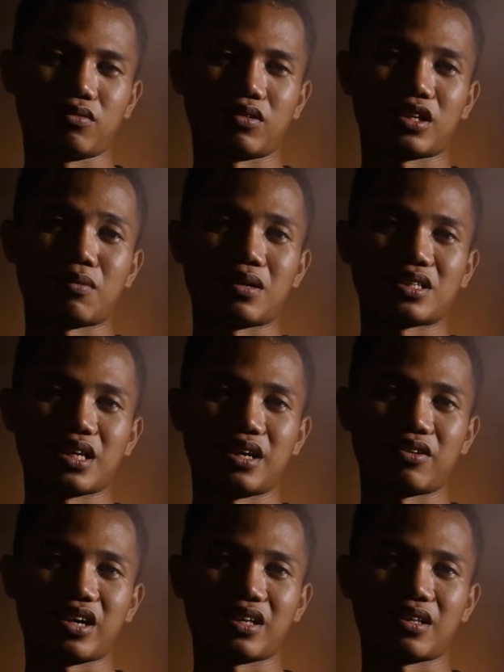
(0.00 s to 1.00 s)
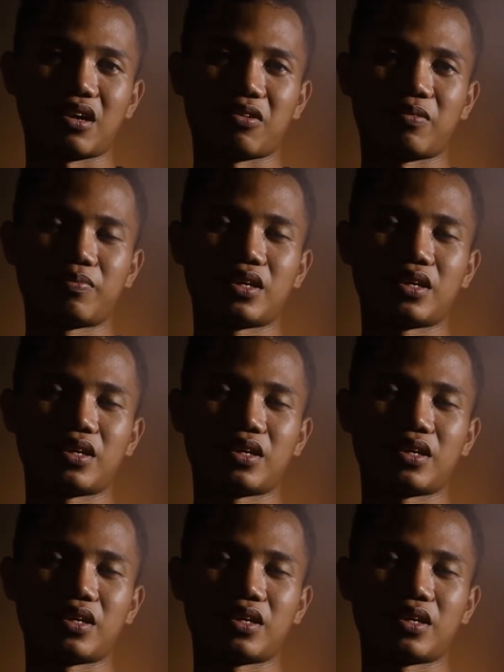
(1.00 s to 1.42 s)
What am I saying right now?